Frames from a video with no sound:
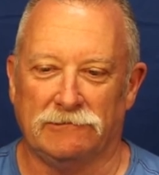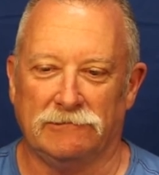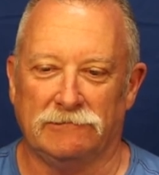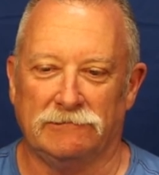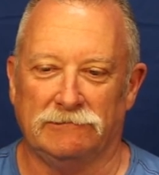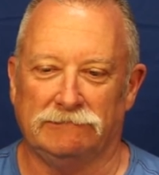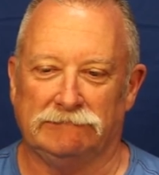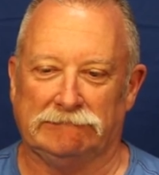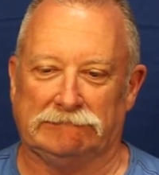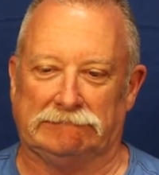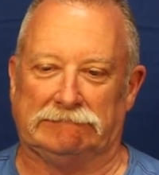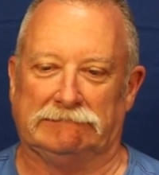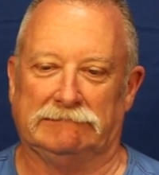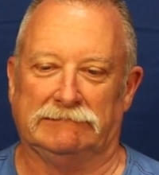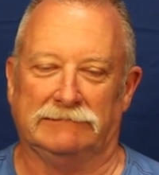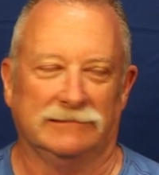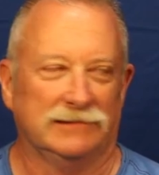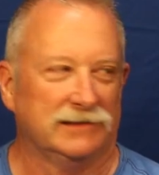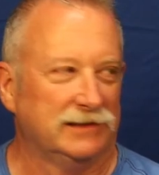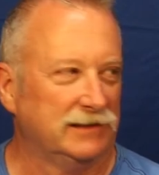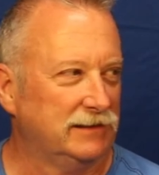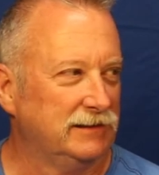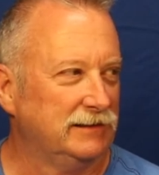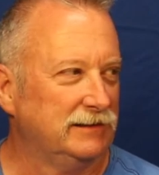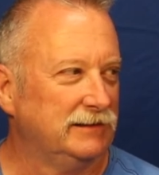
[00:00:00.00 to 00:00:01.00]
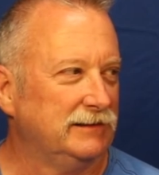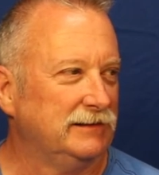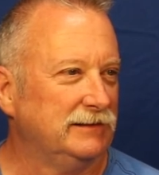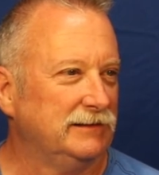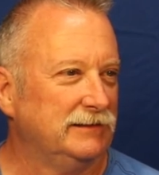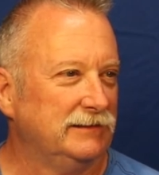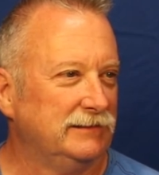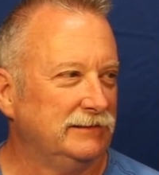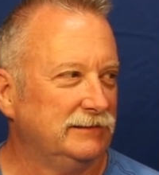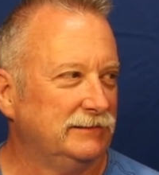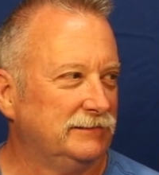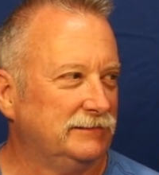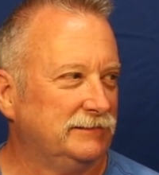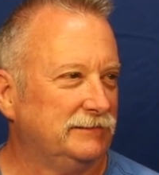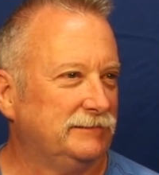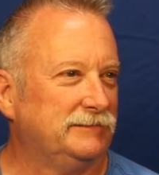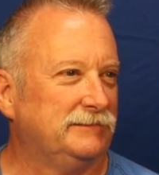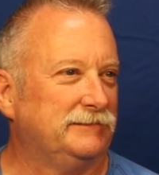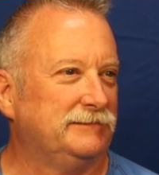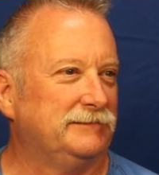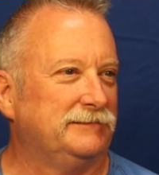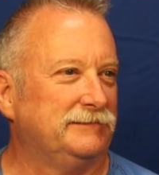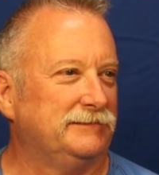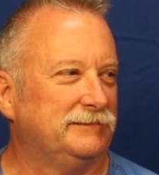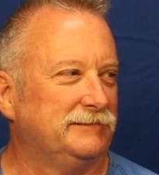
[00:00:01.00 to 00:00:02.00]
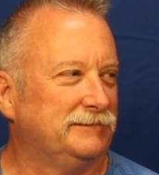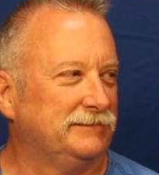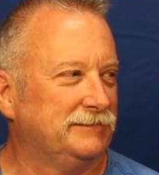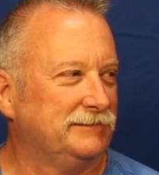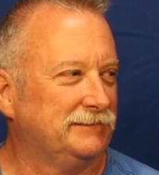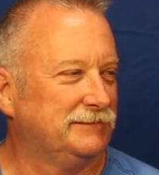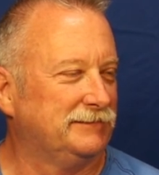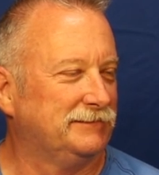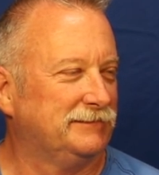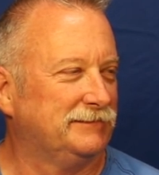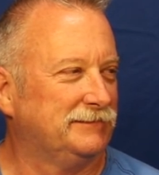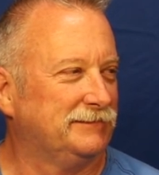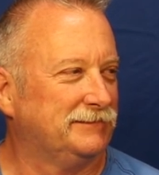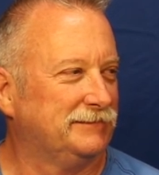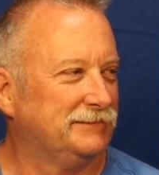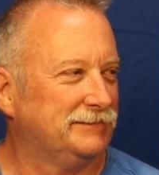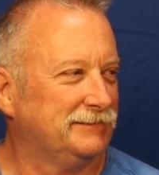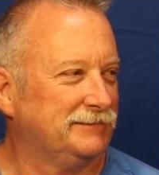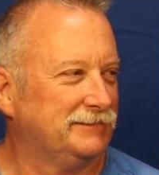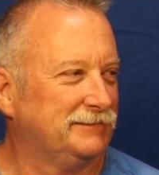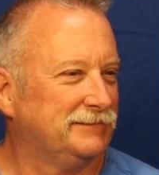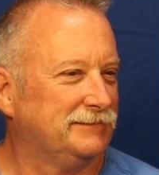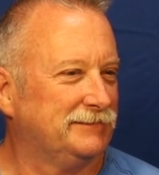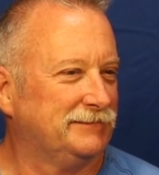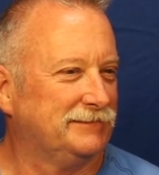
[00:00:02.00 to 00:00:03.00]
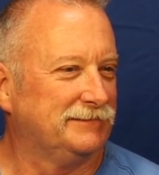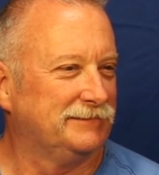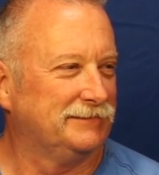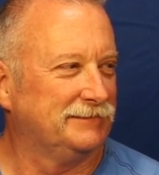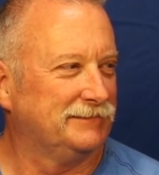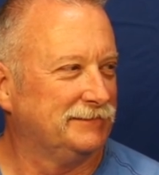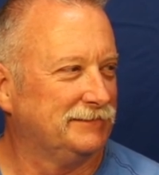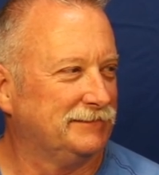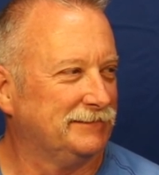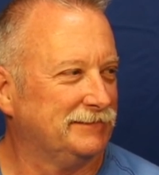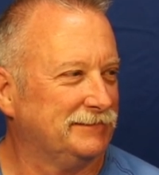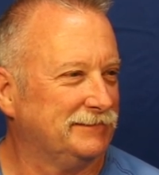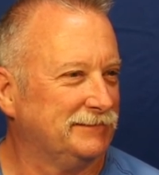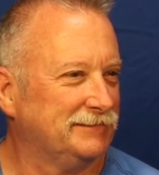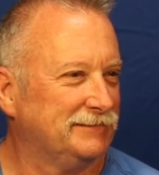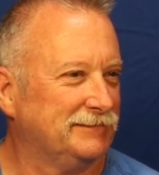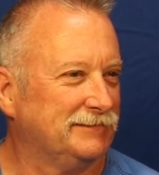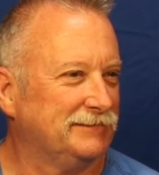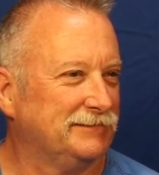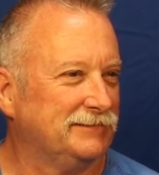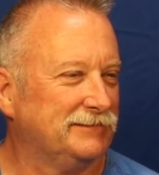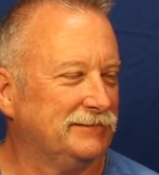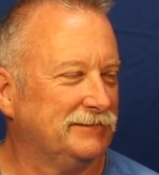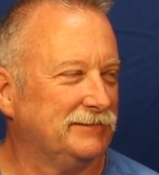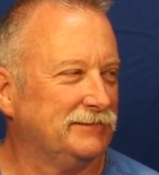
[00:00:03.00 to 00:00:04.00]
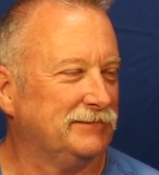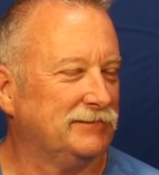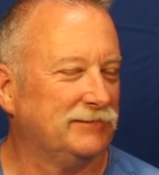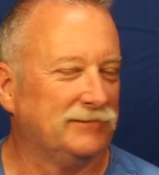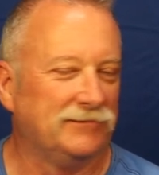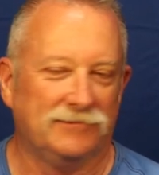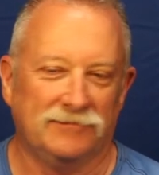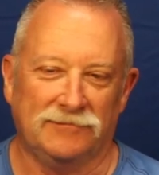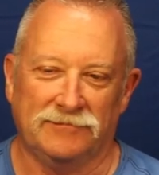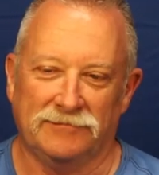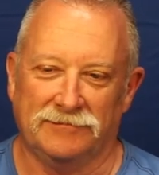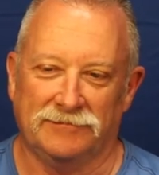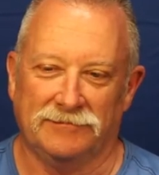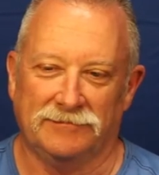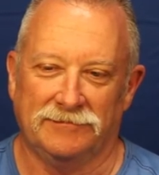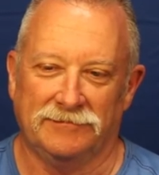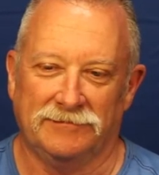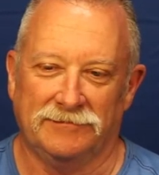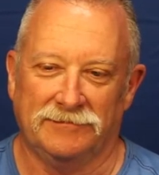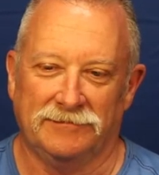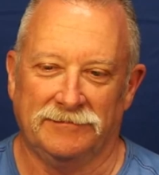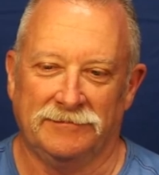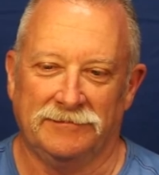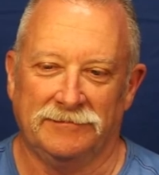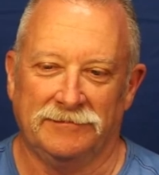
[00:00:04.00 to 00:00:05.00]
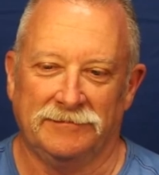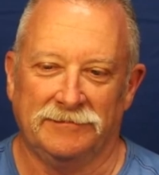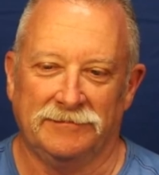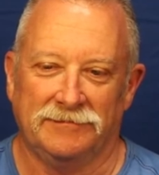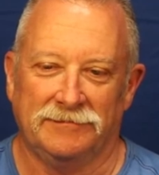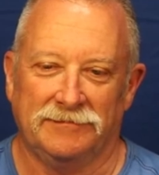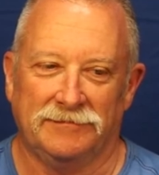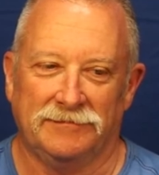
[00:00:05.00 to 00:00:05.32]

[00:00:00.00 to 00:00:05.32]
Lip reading: The person shown says nothing.